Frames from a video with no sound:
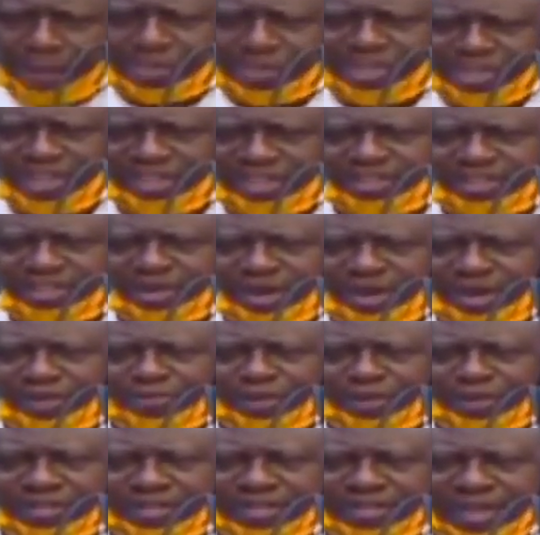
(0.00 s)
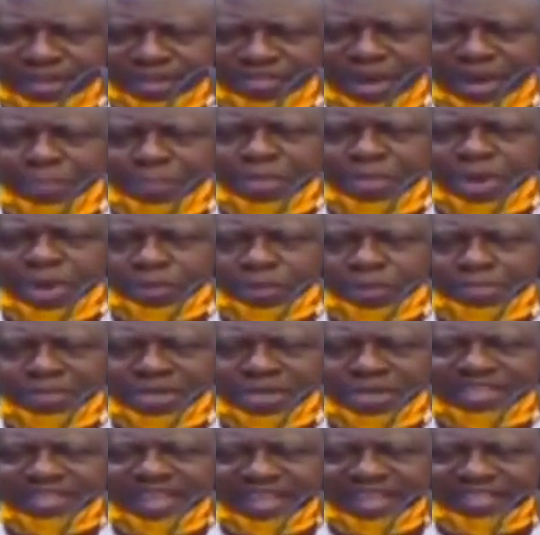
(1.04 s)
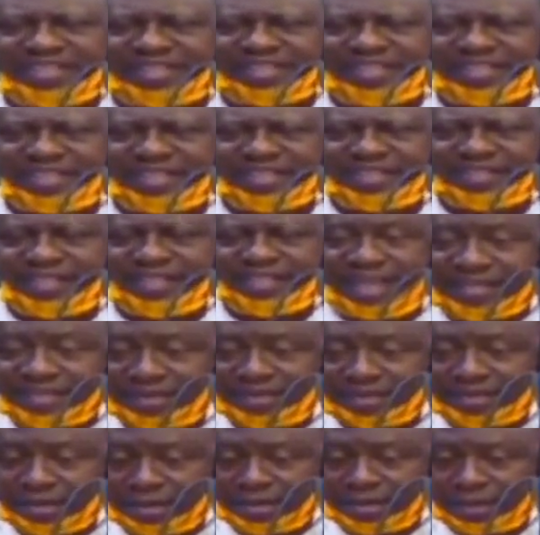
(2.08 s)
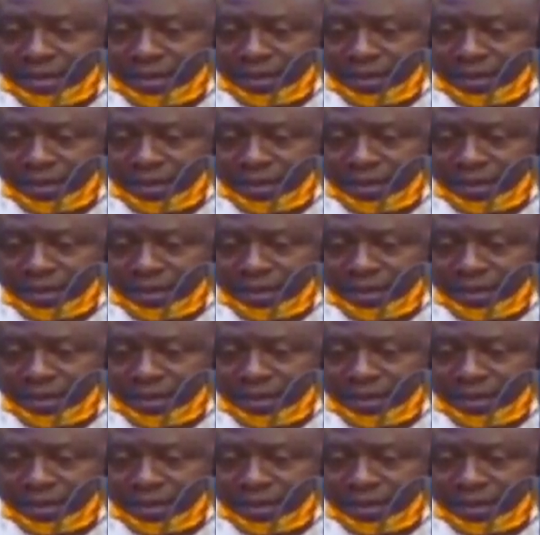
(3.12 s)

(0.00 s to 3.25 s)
appreciating your efforts at ramping up tests in the state